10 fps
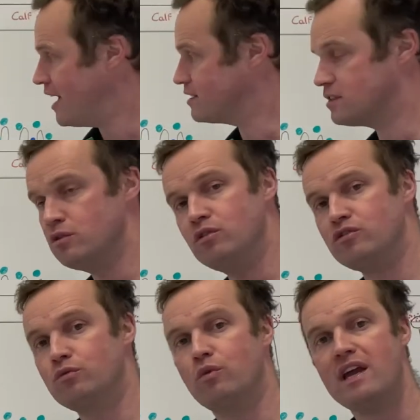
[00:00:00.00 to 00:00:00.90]
As soon as
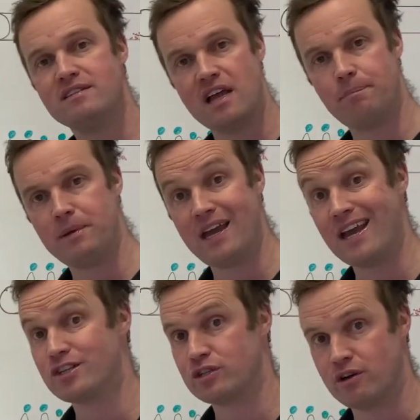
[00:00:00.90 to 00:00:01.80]
you raise that
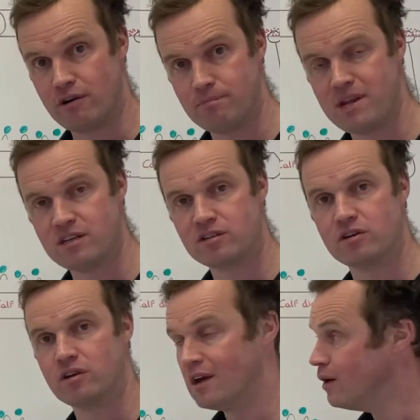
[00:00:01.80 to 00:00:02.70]
pH and they're
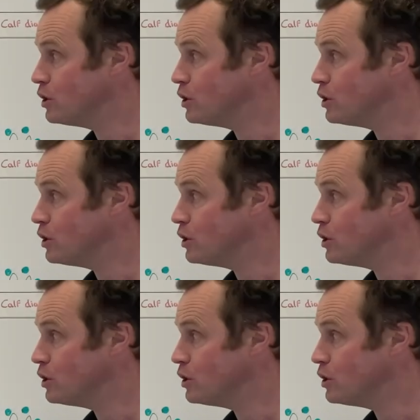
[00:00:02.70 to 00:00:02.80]
administered,